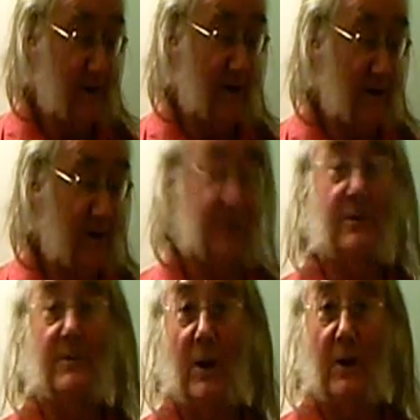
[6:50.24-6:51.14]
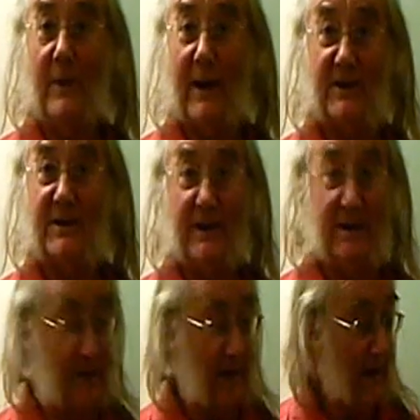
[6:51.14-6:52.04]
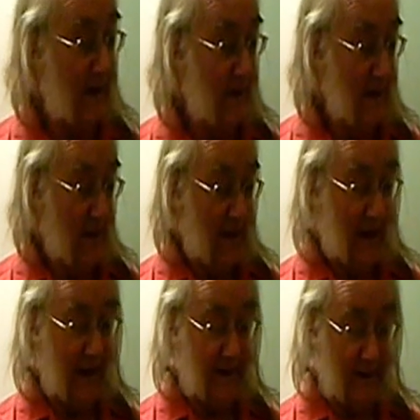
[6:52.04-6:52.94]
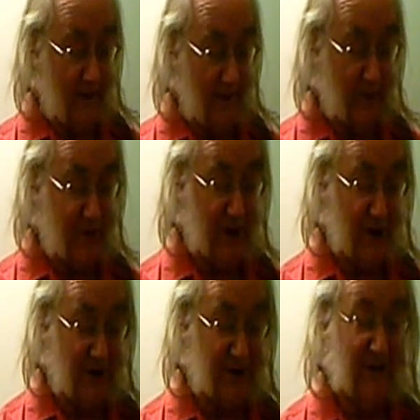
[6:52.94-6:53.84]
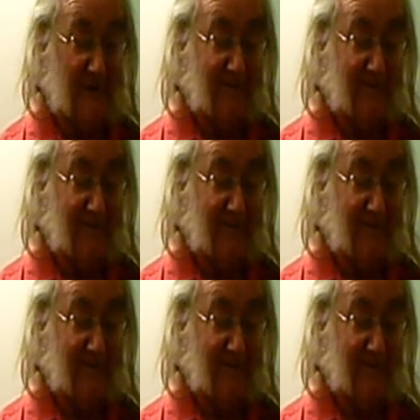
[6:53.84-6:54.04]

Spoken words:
started doing my own magazines again, and I produced